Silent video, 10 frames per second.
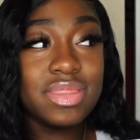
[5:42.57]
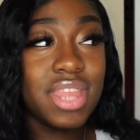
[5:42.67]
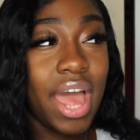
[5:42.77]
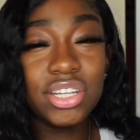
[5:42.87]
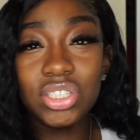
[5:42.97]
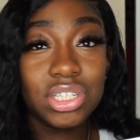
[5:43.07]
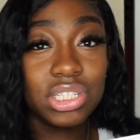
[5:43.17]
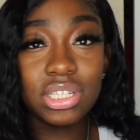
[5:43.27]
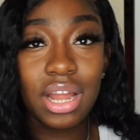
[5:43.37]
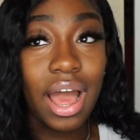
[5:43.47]
That's
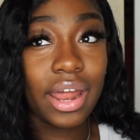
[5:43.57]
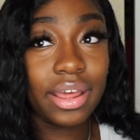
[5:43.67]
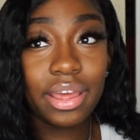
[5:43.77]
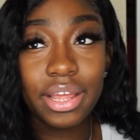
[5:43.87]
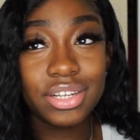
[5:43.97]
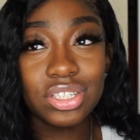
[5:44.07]
just not, I